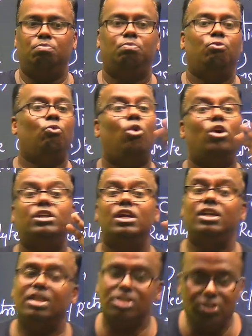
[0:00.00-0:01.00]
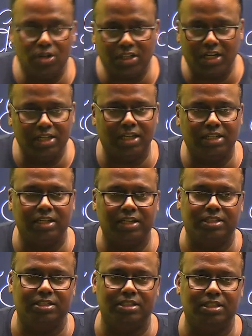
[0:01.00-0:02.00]
Water does not conduct
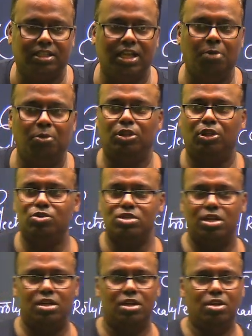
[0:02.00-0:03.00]
electricity. Kya bolte ho, sir?